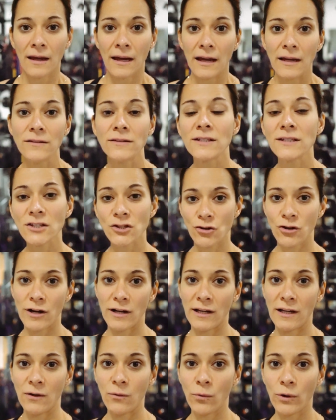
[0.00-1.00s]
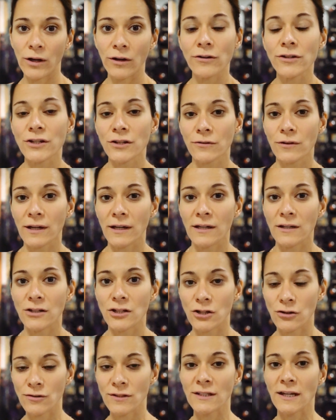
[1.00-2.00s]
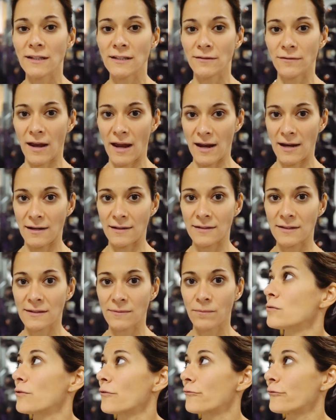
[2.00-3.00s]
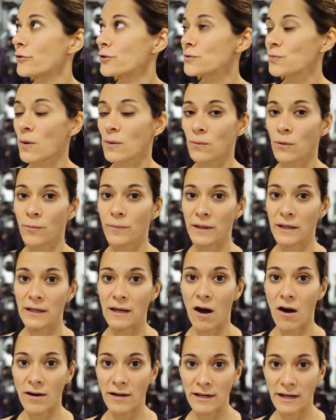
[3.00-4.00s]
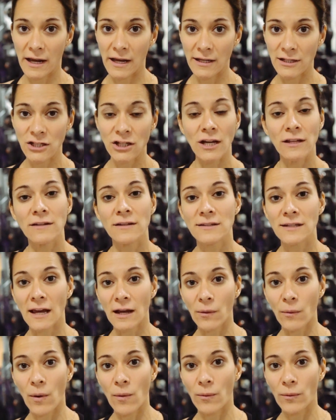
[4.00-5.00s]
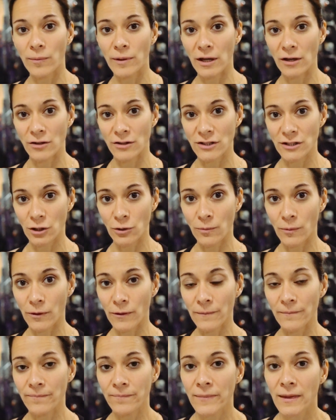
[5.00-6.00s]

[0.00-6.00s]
In this training, we are doing 2 sets of hangs. The first one will be on an edge and the second one will be on a sloper.